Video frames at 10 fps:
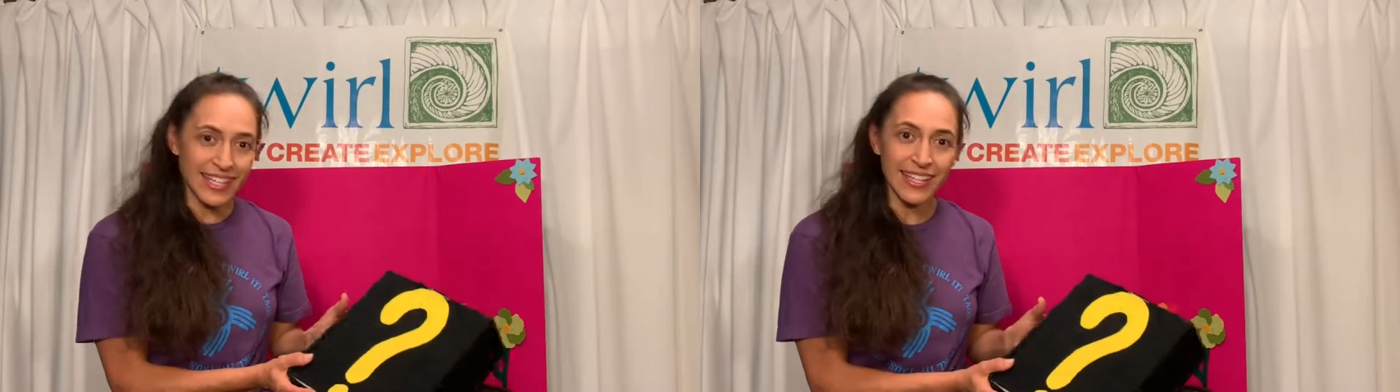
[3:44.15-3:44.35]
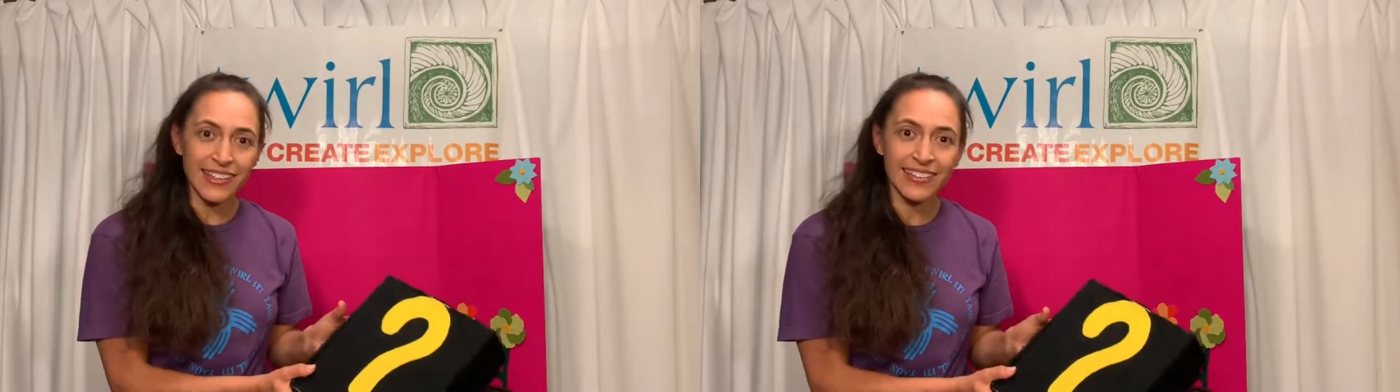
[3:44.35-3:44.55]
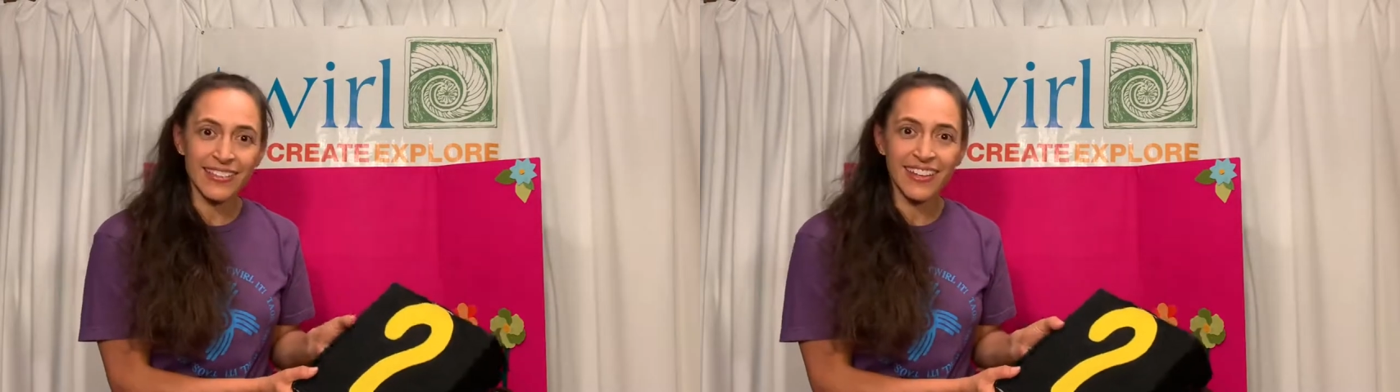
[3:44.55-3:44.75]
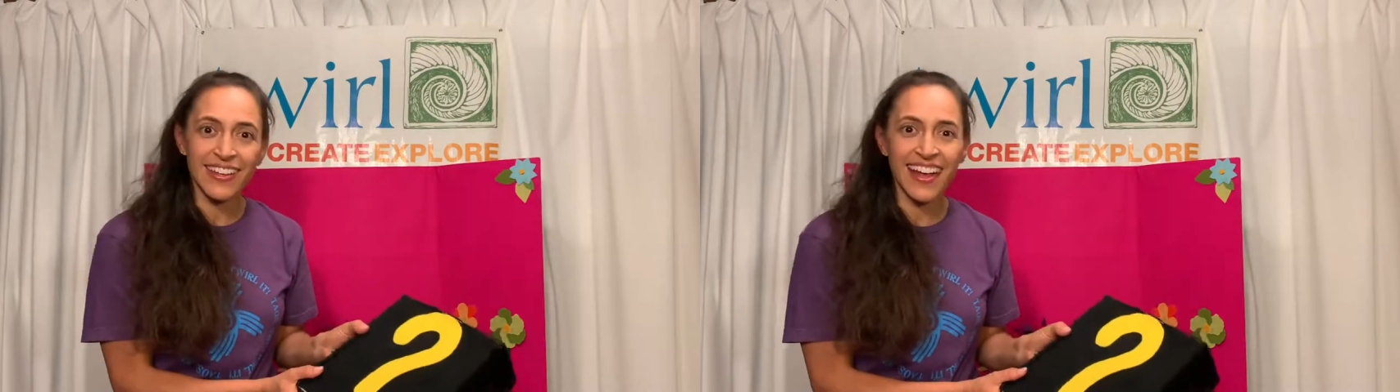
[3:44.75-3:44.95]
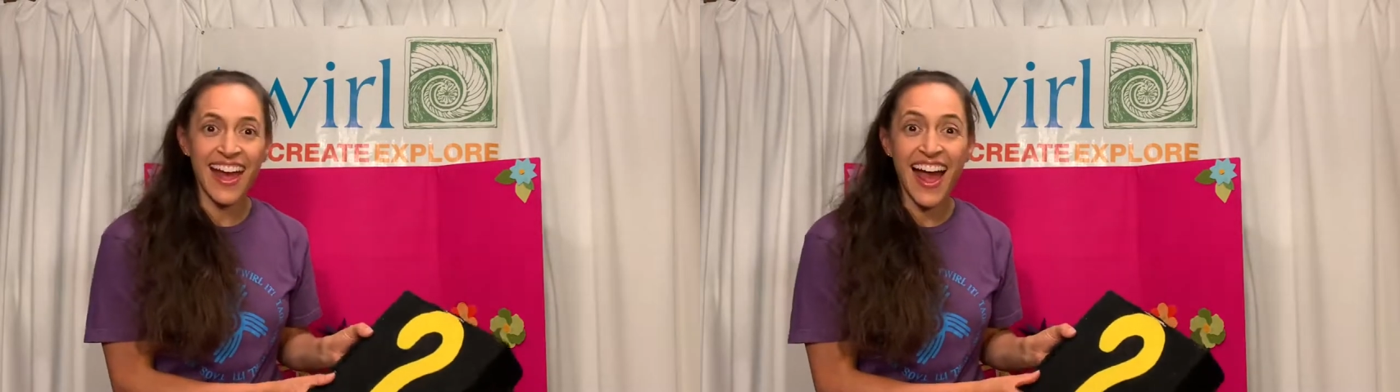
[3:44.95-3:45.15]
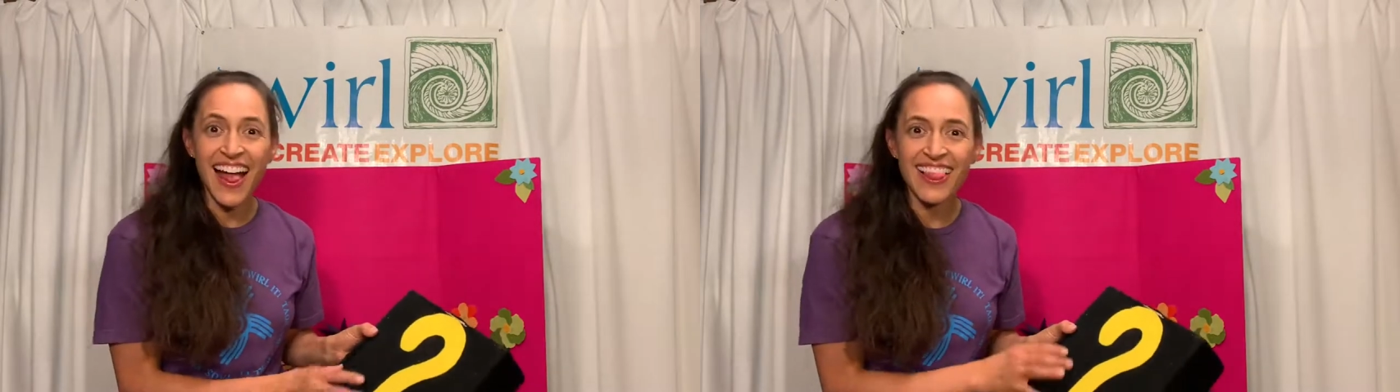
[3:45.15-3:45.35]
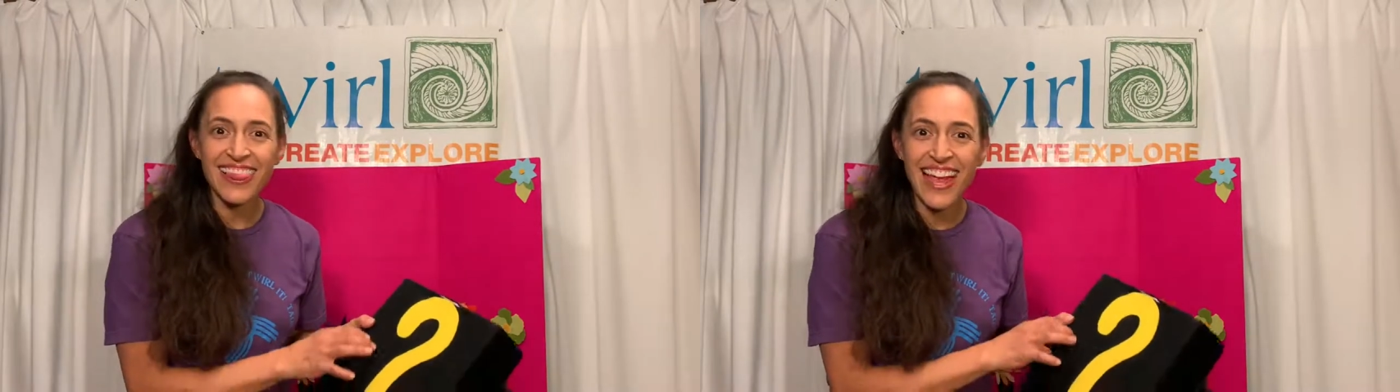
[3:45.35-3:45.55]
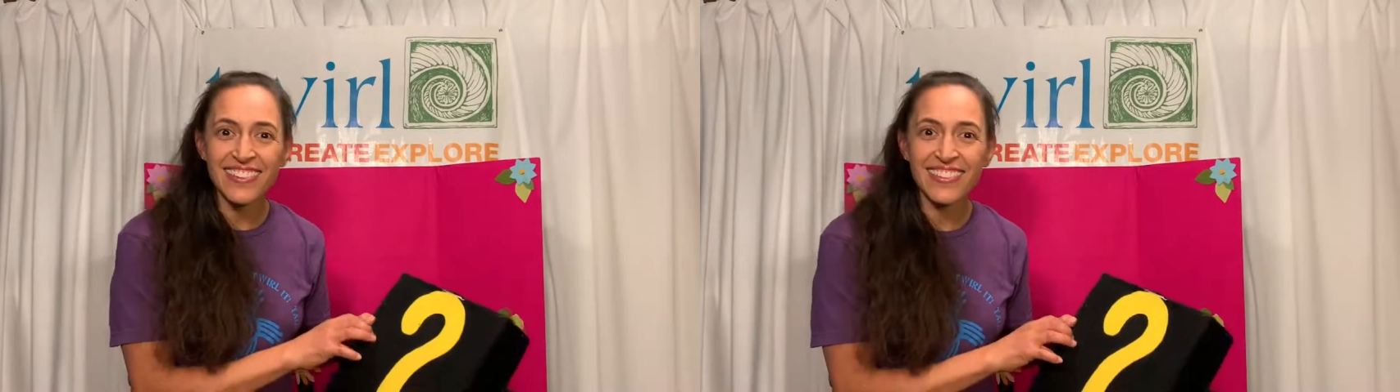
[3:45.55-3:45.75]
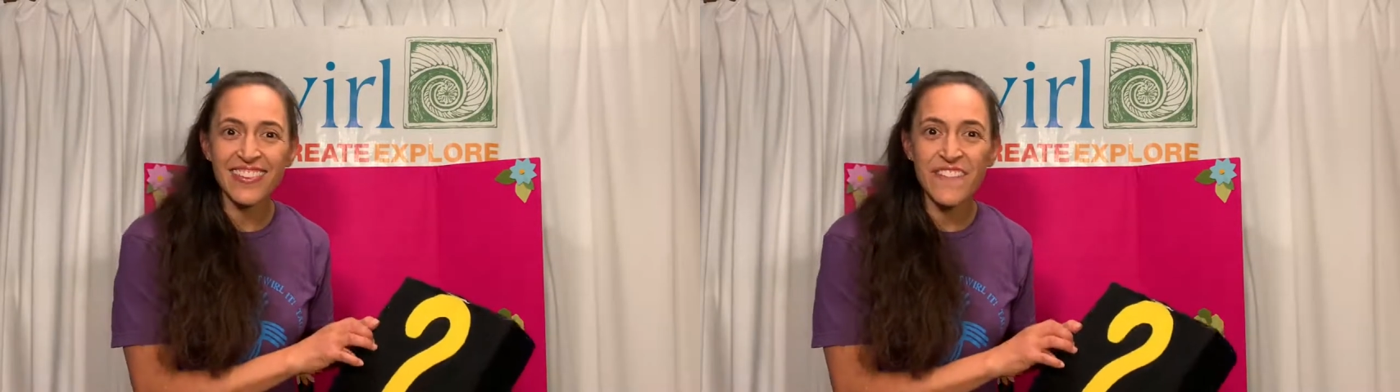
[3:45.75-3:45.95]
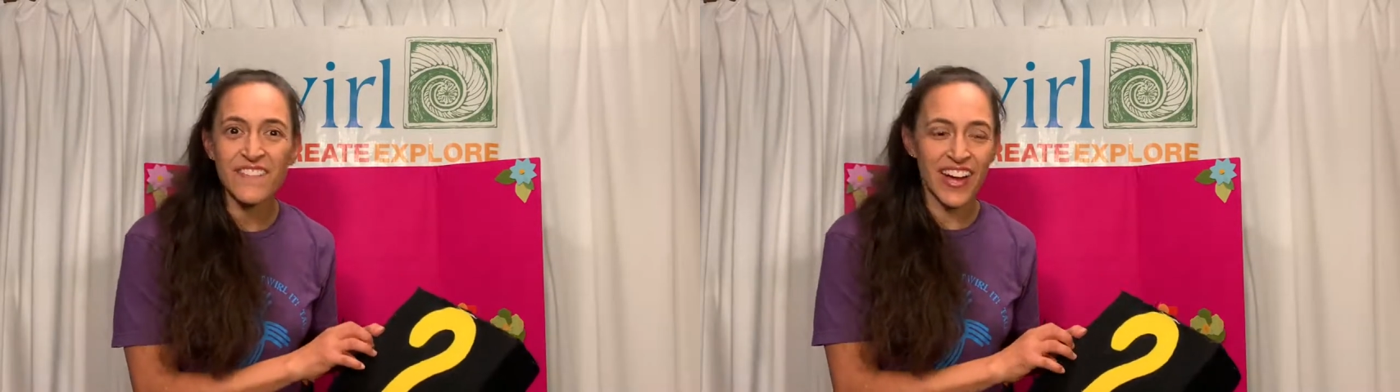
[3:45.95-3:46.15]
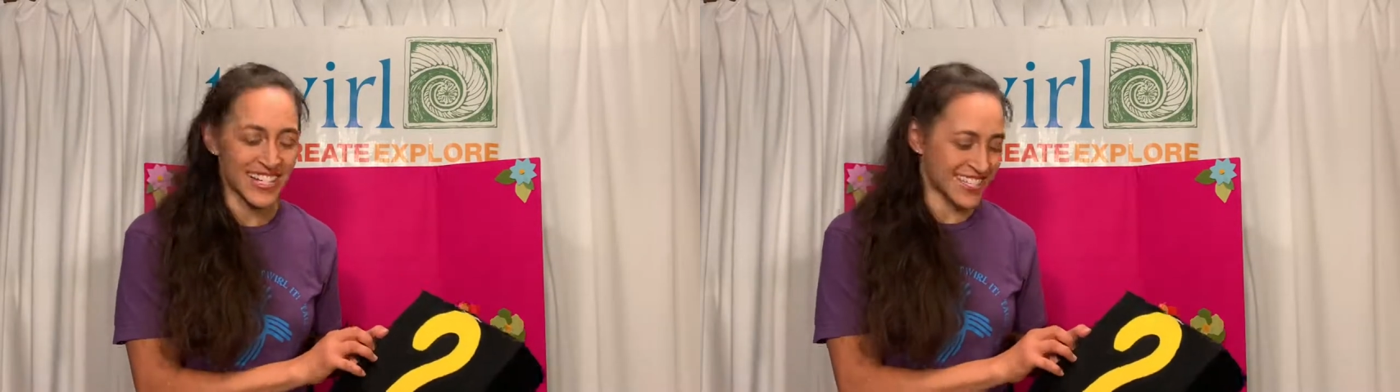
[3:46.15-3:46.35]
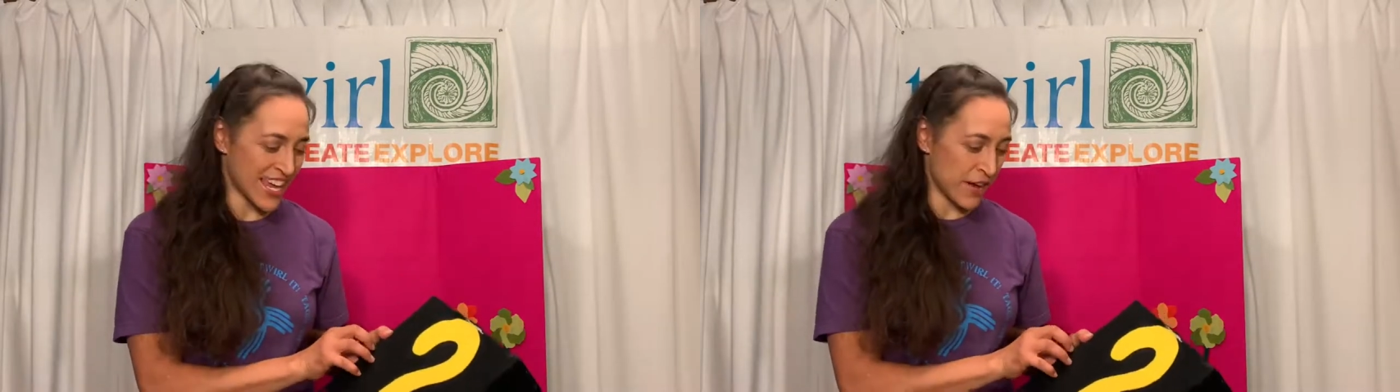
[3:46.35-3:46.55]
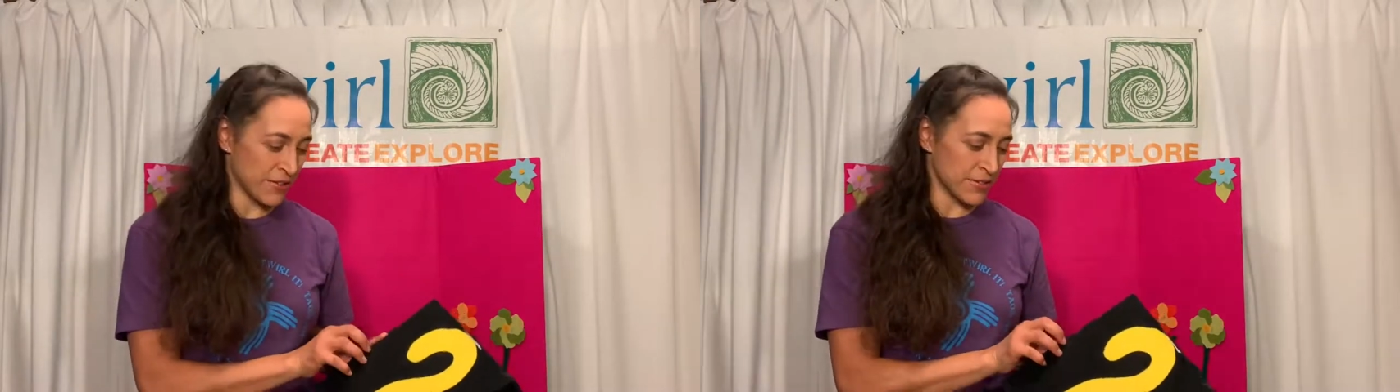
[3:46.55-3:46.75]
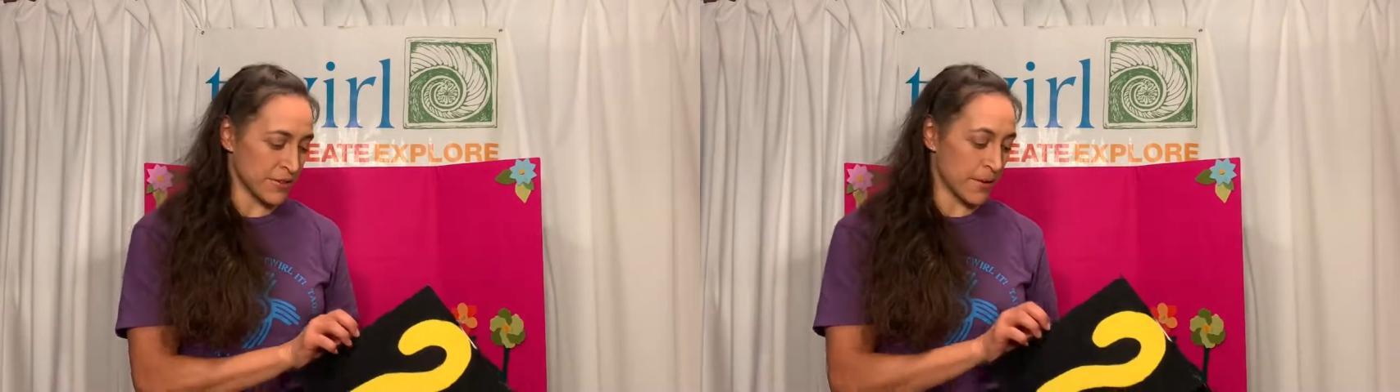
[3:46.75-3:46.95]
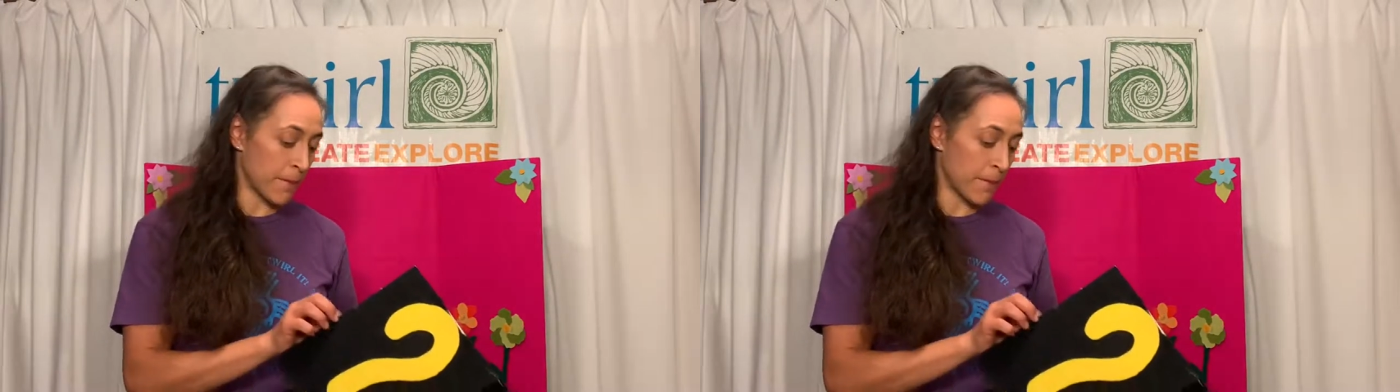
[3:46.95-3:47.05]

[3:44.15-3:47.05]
is? Let's find out.